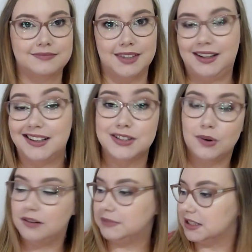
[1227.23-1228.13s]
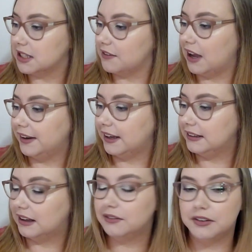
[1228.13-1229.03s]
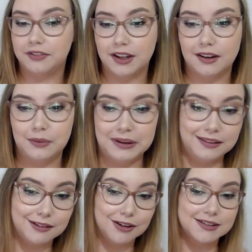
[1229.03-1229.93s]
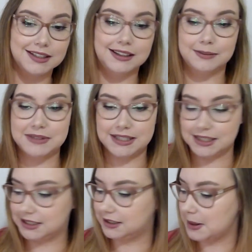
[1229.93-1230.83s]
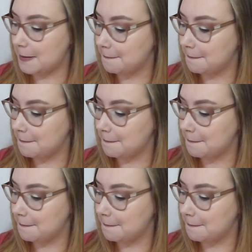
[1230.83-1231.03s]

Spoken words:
the last 12 months, I've had a love affair with glossy lipsticks.